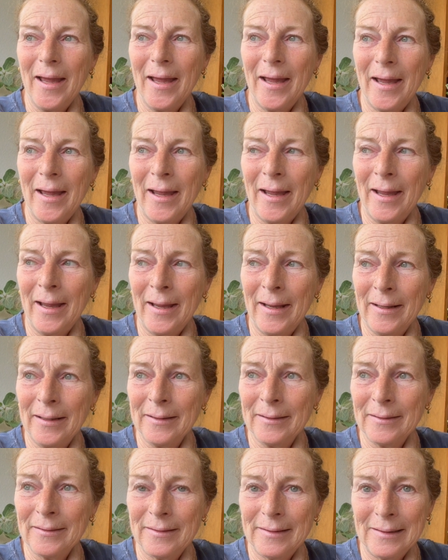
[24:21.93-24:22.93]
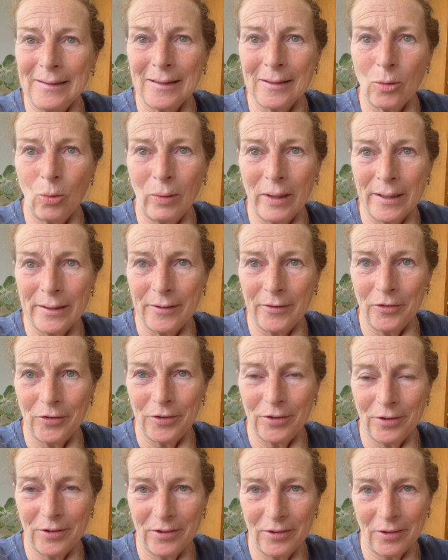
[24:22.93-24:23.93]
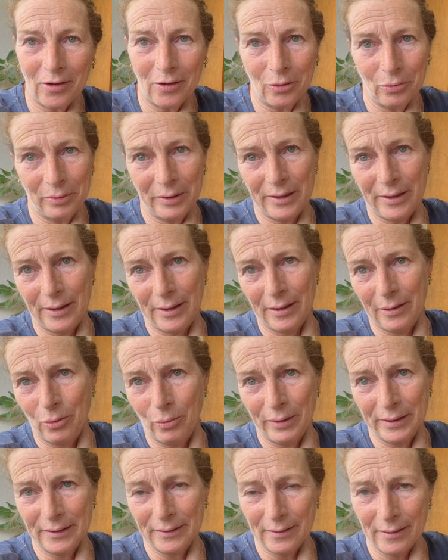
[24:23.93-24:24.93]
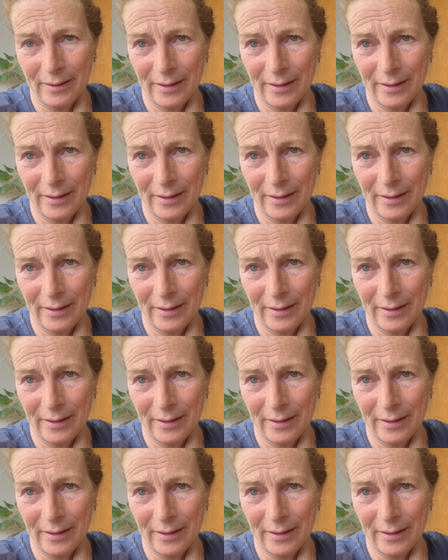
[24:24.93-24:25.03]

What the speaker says: And the little one has already went